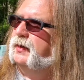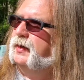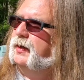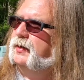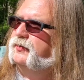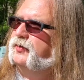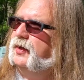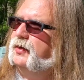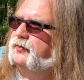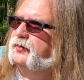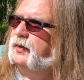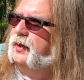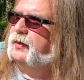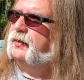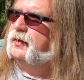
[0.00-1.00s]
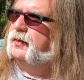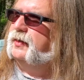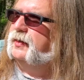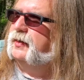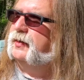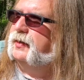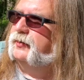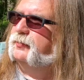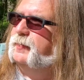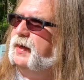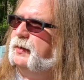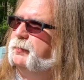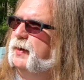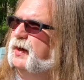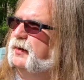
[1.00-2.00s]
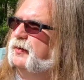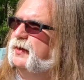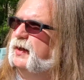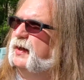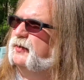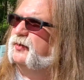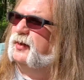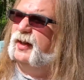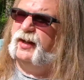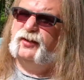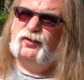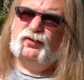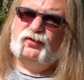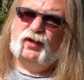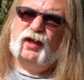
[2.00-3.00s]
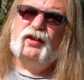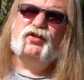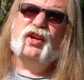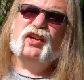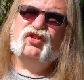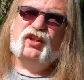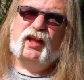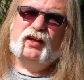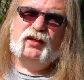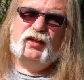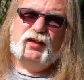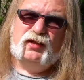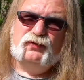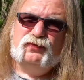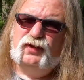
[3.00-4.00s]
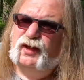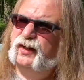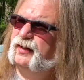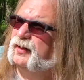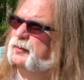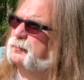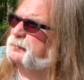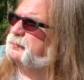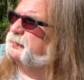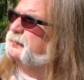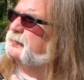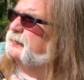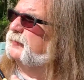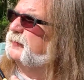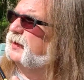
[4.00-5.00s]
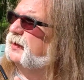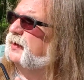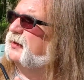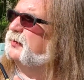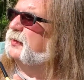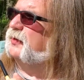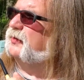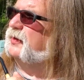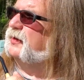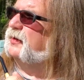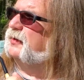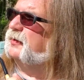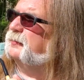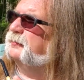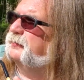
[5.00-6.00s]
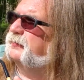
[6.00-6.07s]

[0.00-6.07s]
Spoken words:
HH Latakia, that's Mac Baron, HH Latakia Flake, I think that's what it's called.